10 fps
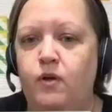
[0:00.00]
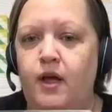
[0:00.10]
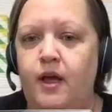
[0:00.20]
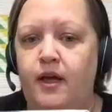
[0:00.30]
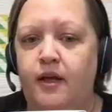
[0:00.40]

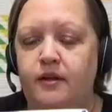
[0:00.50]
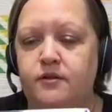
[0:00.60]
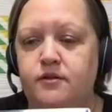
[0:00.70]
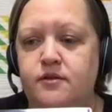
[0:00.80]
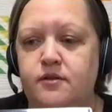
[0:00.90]

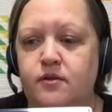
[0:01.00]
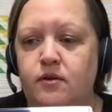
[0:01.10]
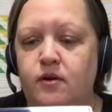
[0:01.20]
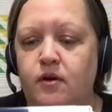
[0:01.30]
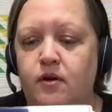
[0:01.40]
And
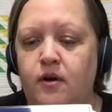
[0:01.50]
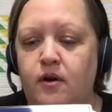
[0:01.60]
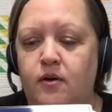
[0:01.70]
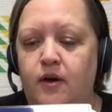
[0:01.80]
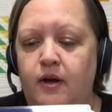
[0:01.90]

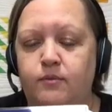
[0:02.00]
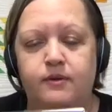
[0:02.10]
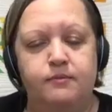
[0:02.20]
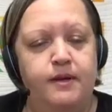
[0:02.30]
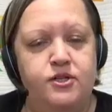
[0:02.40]
I
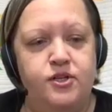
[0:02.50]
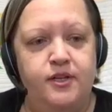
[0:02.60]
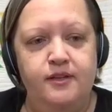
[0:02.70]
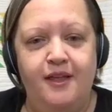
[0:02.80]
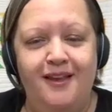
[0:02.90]
will
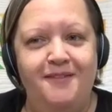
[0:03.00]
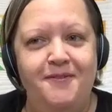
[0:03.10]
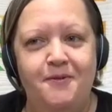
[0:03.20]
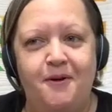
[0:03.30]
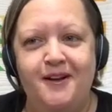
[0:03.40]
mention that
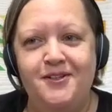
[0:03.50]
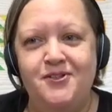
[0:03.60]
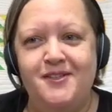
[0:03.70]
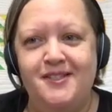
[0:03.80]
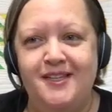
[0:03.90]
if you are
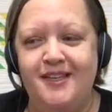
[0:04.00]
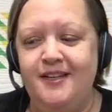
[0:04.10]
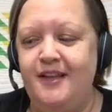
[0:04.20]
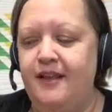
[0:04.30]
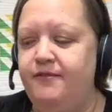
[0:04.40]

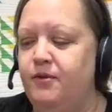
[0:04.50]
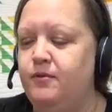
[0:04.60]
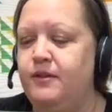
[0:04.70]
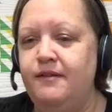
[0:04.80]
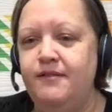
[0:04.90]
interested, if you
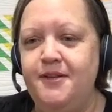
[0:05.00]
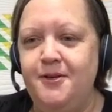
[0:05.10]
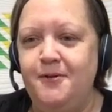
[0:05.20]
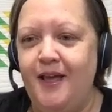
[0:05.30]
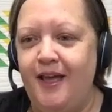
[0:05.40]
live in
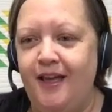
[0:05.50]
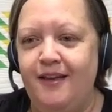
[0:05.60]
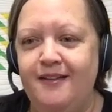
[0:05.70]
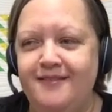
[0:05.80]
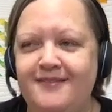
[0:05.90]
the
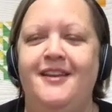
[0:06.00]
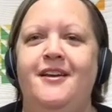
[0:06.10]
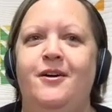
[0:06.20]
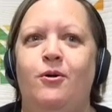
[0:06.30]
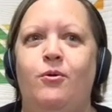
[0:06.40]
UK
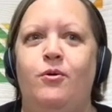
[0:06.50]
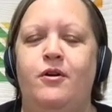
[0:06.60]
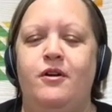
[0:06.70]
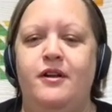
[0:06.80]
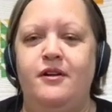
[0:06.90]

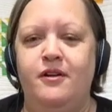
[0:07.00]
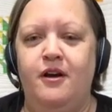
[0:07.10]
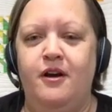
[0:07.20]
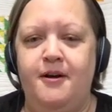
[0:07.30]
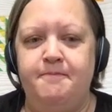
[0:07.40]
or in
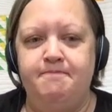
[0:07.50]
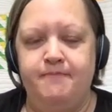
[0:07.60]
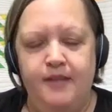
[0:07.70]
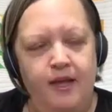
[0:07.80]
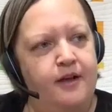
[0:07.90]

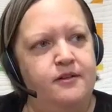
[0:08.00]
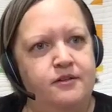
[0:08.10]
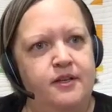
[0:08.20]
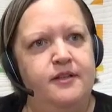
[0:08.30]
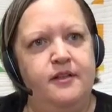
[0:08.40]

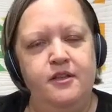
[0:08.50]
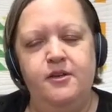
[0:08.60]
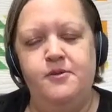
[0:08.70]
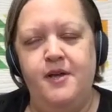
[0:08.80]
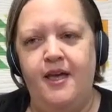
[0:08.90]

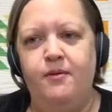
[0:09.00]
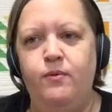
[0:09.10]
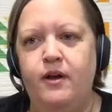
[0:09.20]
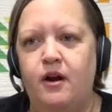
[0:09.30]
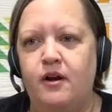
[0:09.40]
the UK,
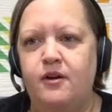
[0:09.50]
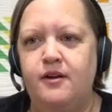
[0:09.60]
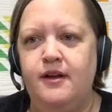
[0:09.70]
we are